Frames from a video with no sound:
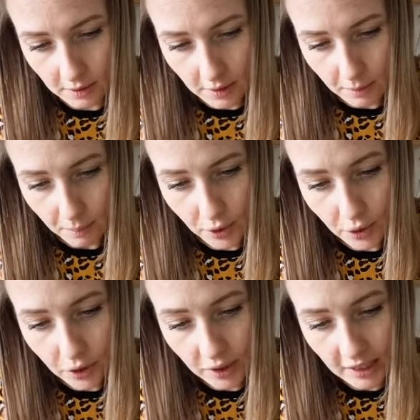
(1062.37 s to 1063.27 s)
But you
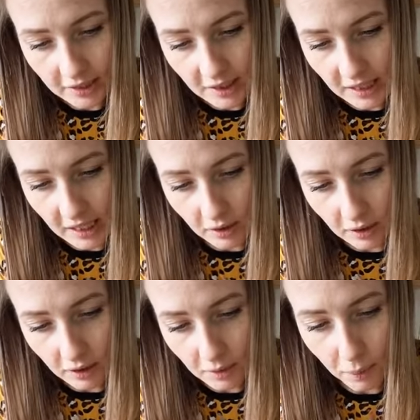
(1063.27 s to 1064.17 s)
can, as I say, you
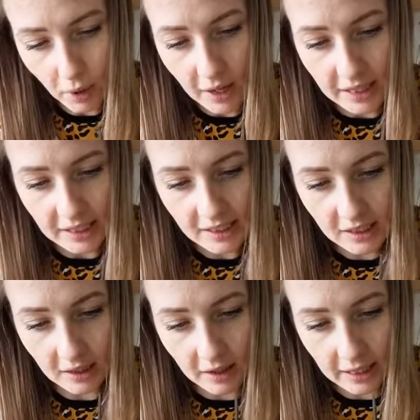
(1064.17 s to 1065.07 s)
can apply this to
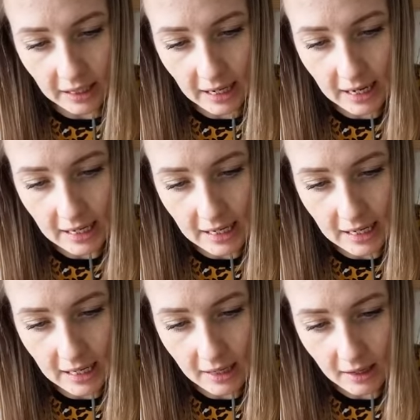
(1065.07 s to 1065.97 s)
like
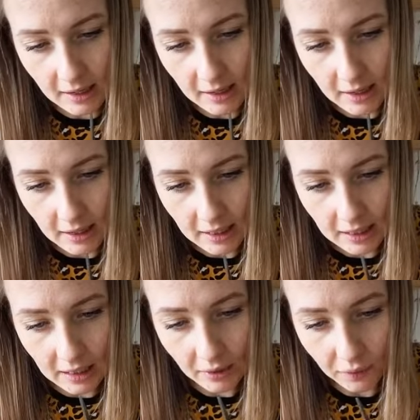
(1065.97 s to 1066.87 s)
any
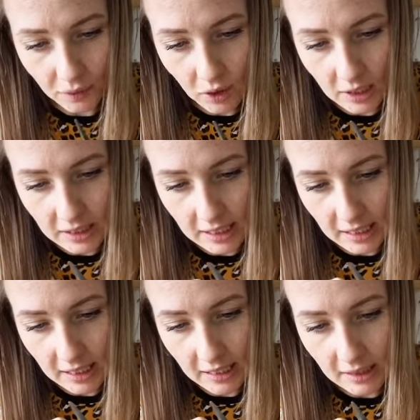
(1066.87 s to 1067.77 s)
gift
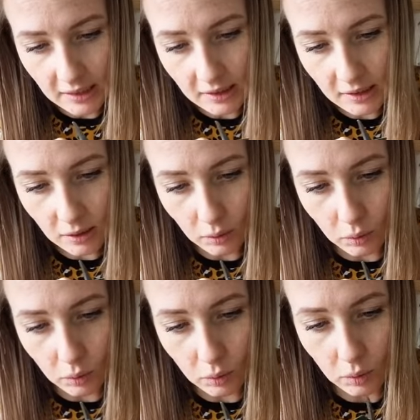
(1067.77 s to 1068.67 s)
ideas,
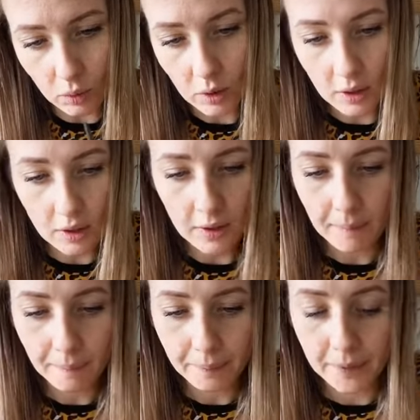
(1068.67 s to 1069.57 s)
or
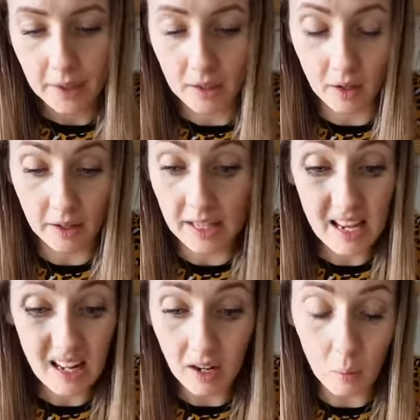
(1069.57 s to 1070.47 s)

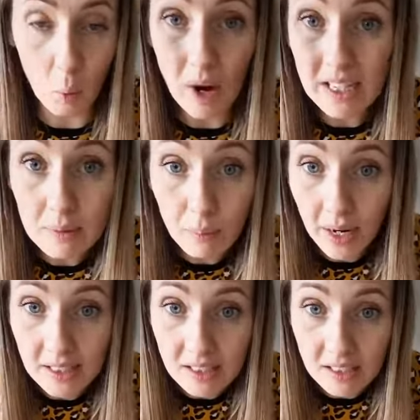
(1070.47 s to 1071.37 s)
like wedding
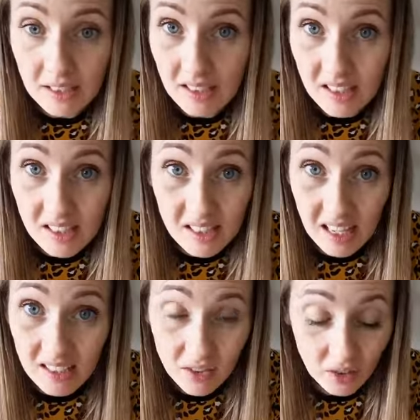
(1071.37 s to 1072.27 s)
presents.
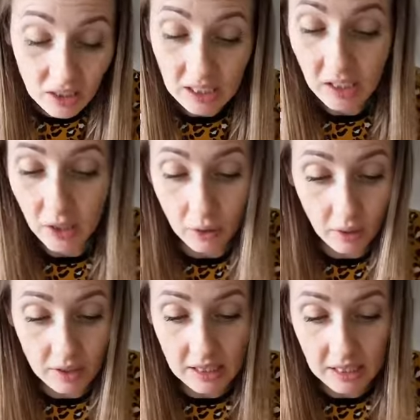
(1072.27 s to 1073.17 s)
That's a really cute
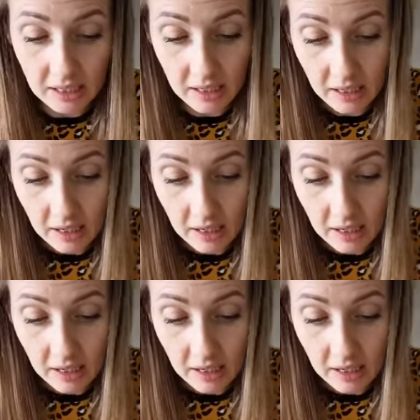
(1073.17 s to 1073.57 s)
idea.